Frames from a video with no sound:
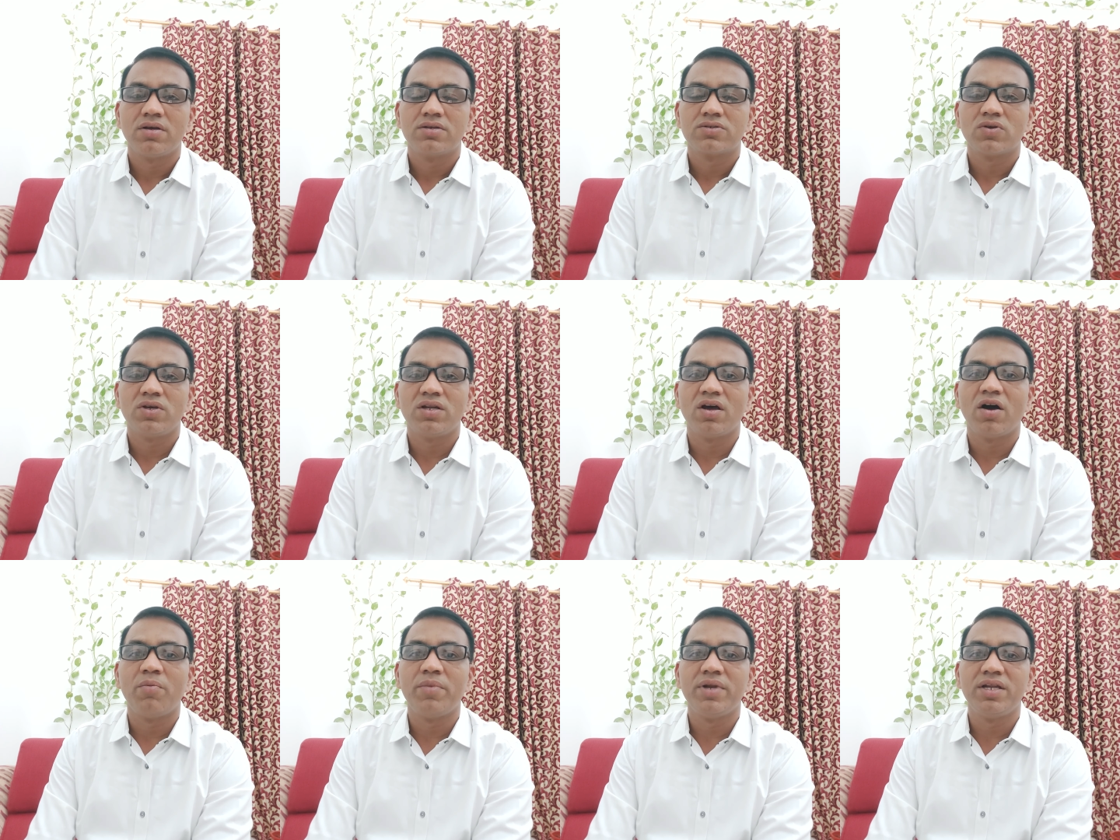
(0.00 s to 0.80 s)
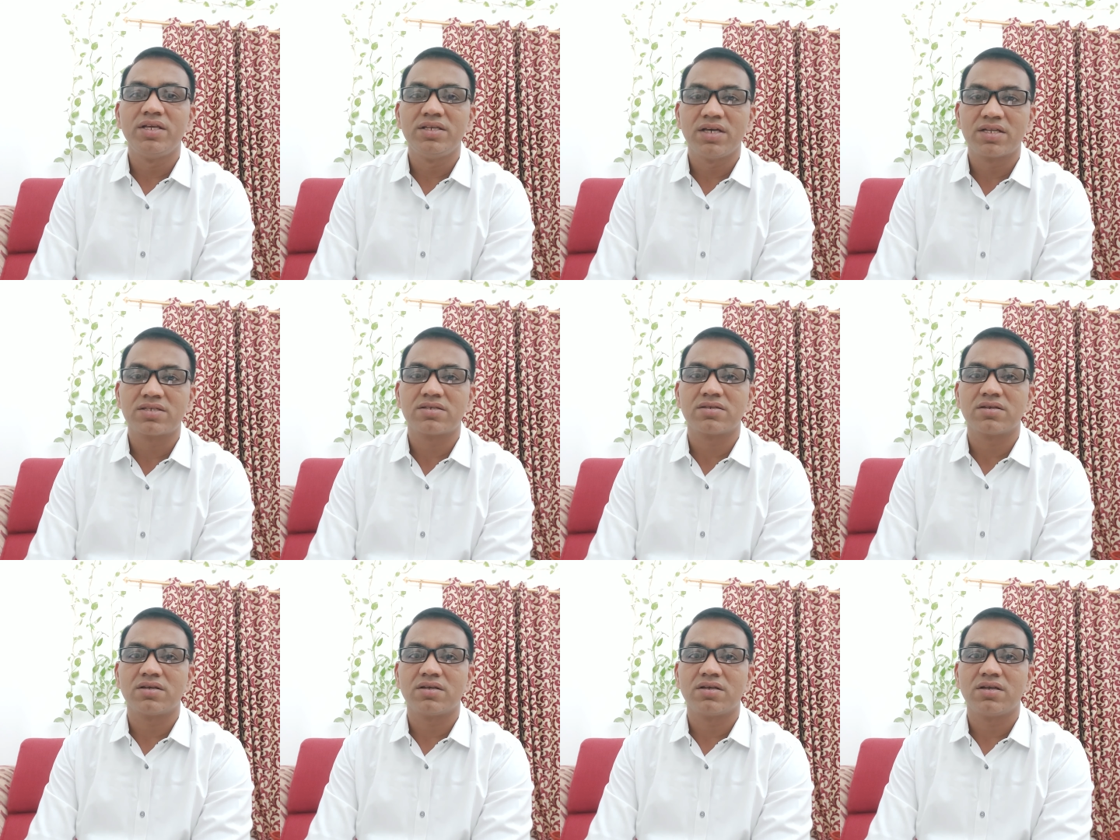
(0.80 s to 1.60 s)
So in how many
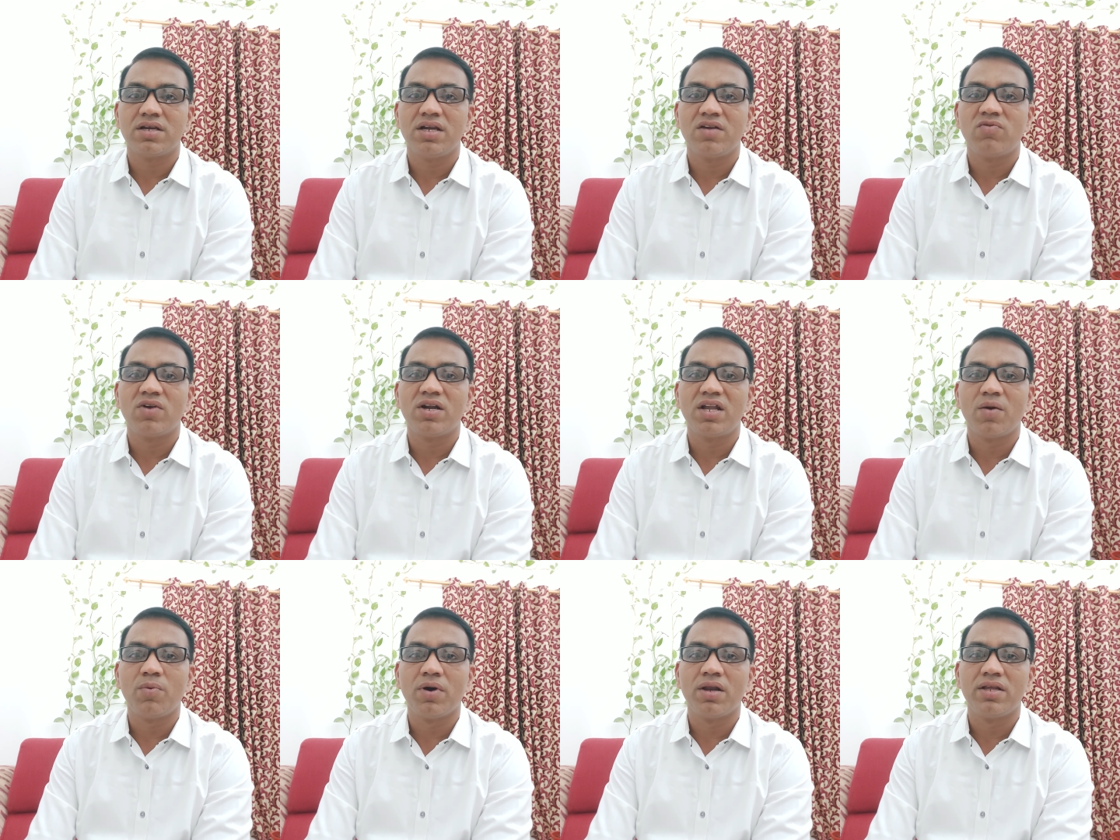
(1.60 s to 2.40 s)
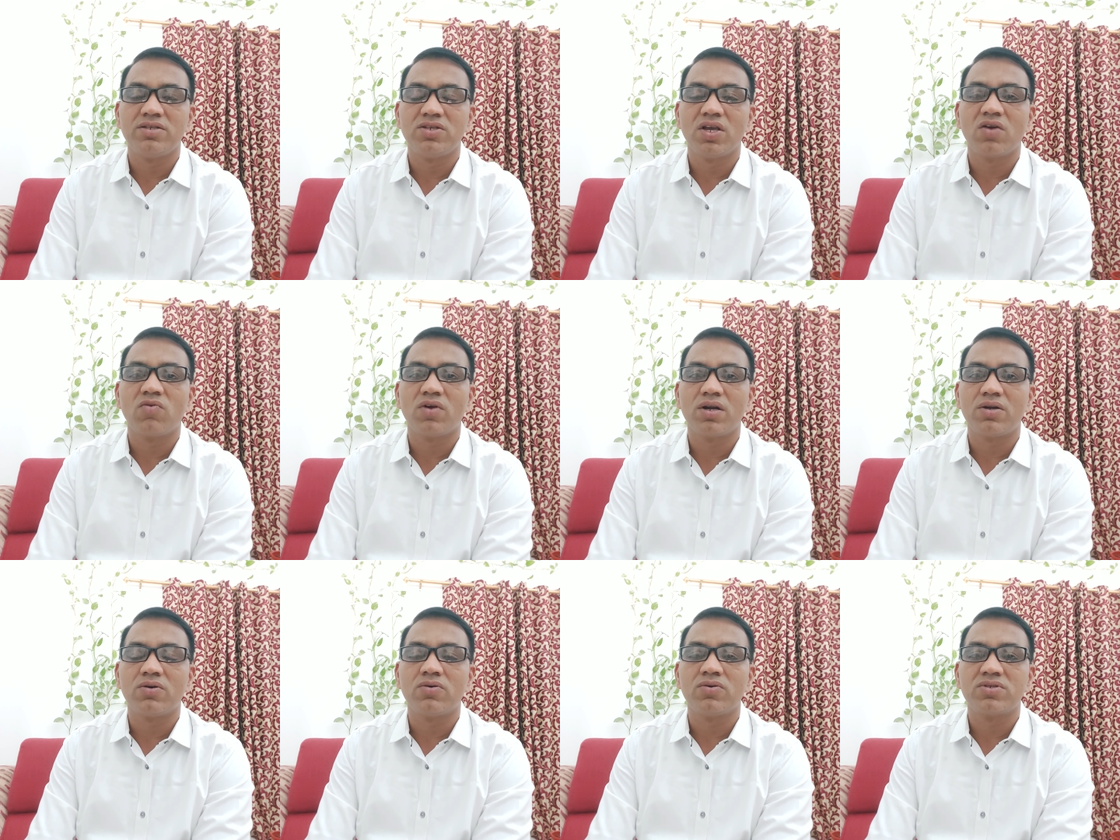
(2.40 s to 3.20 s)
years it will double is equal
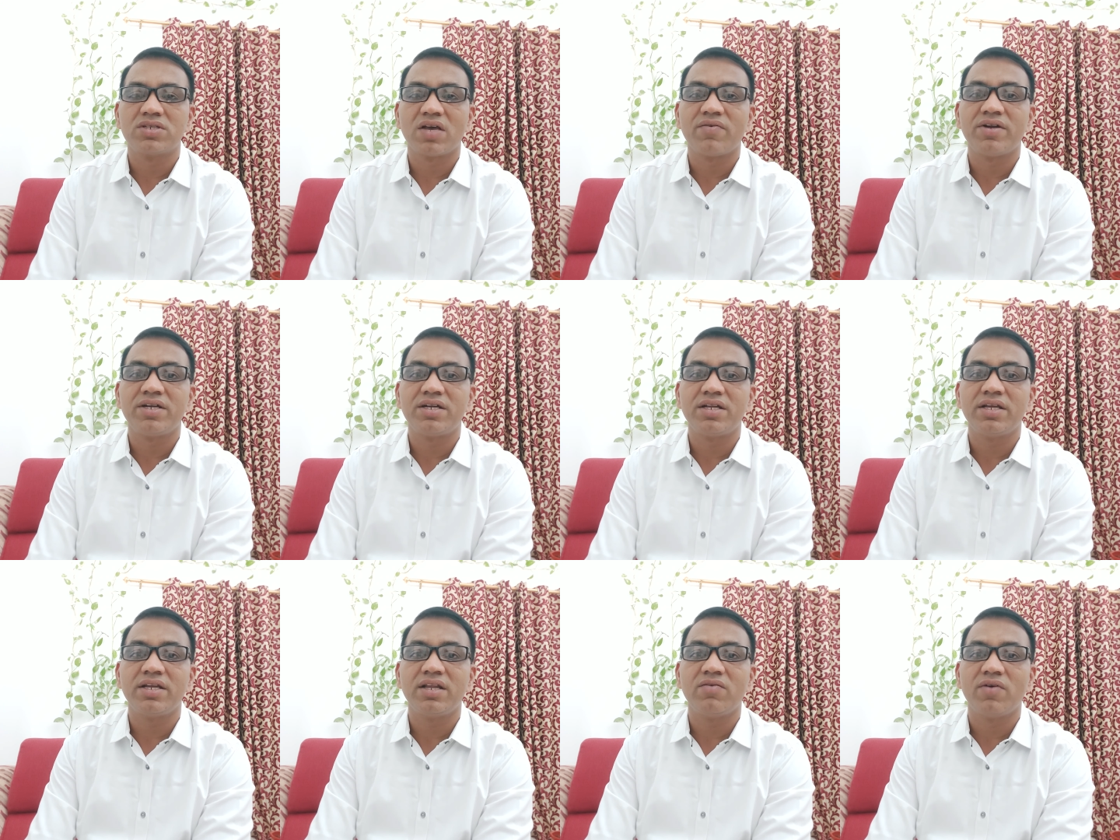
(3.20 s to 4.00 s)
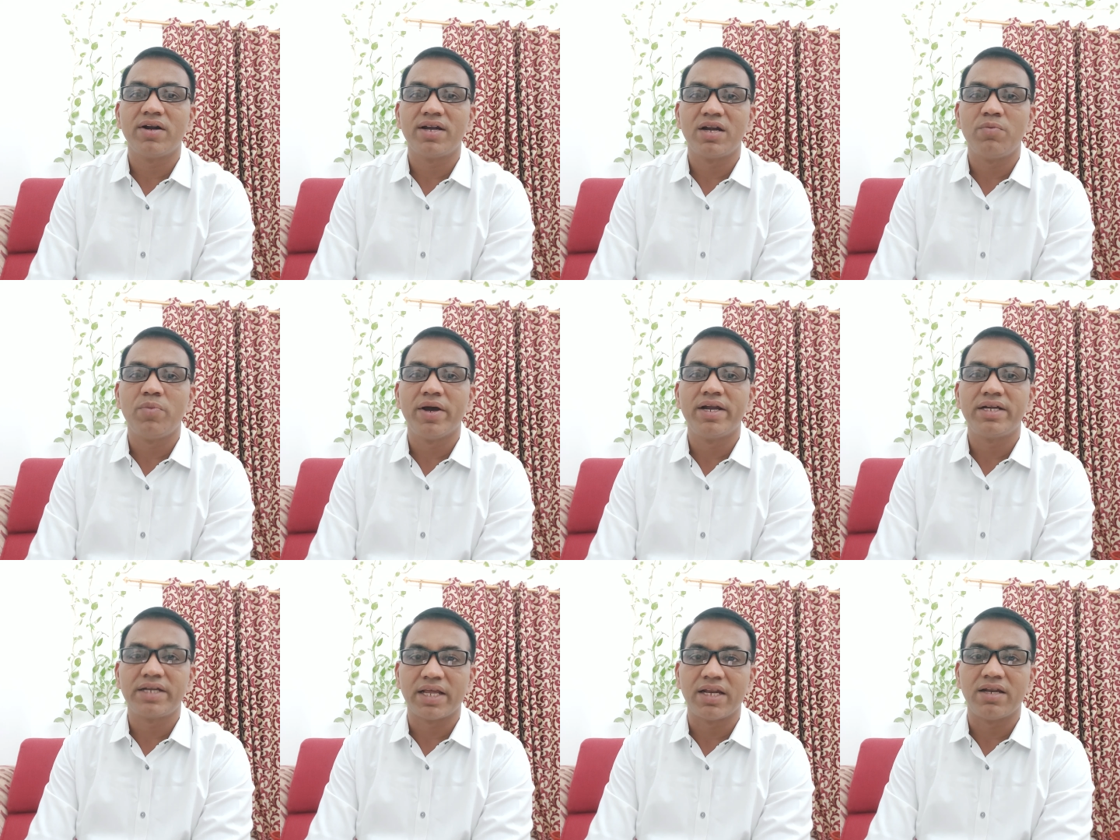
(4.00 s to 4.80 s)
to 70 divided by
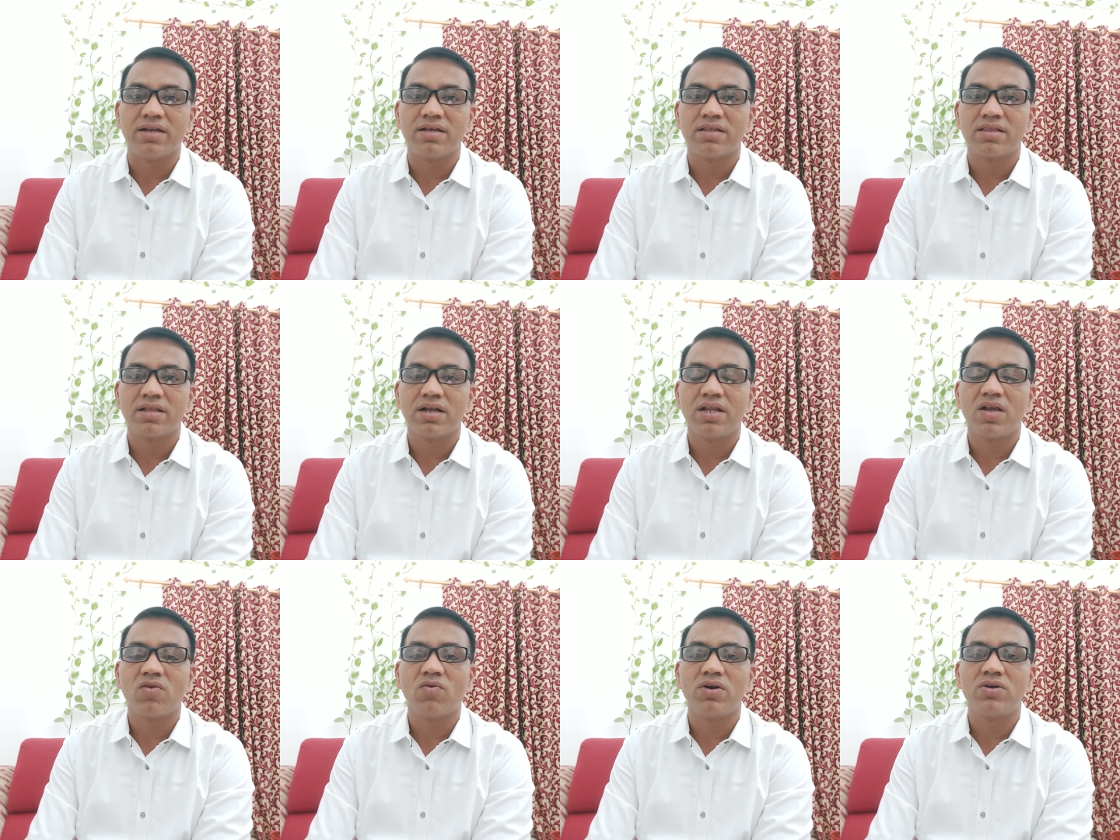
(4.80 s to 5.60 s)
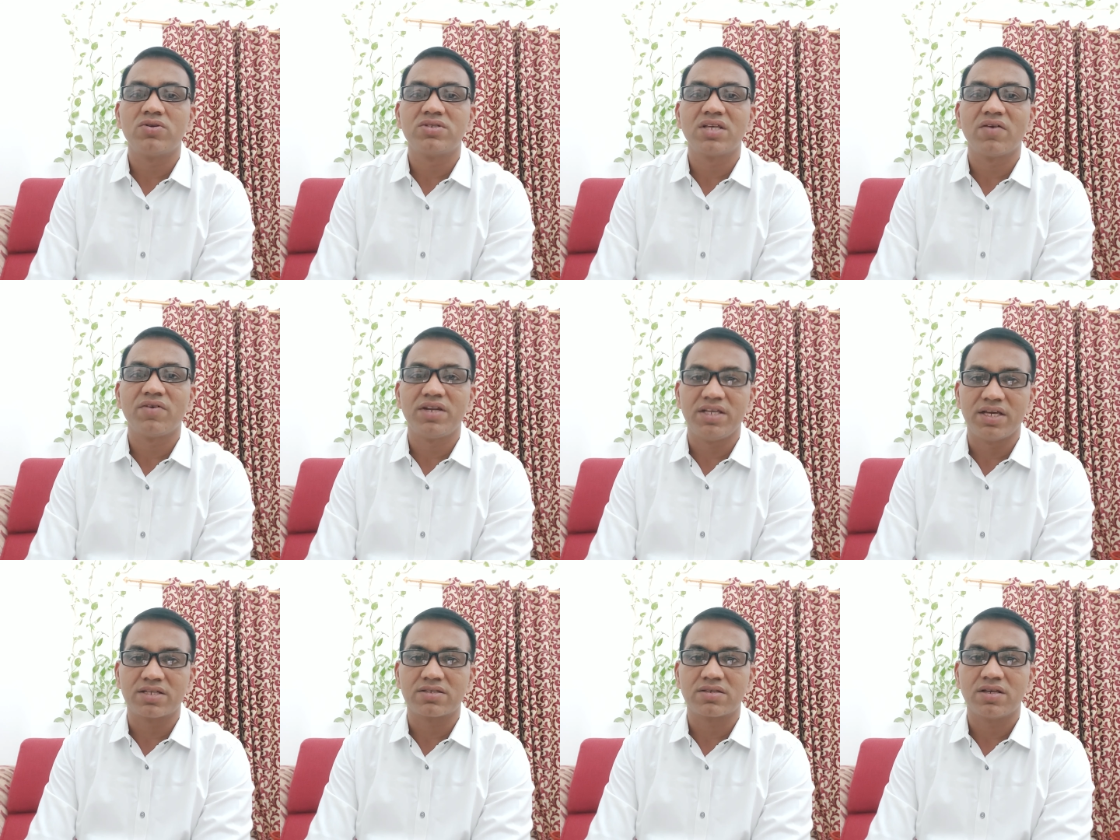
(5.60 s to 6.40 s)
10, that equal to 7
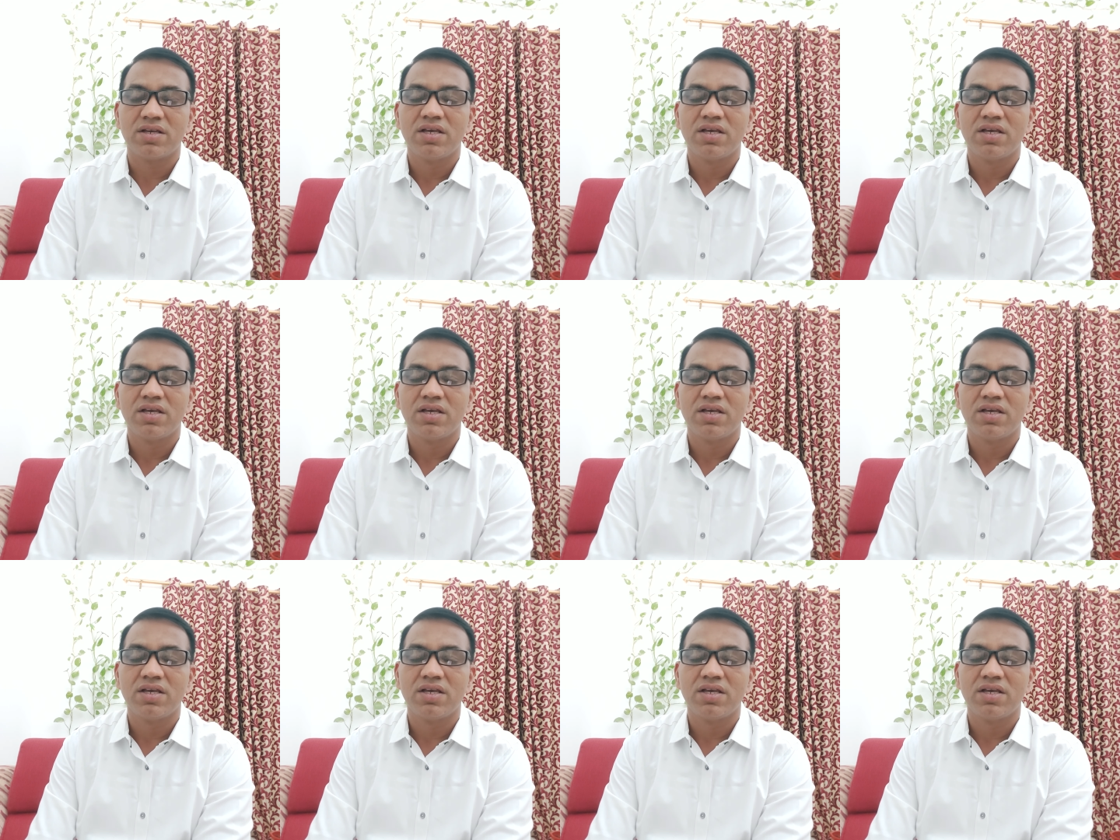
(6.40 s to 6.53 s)
years.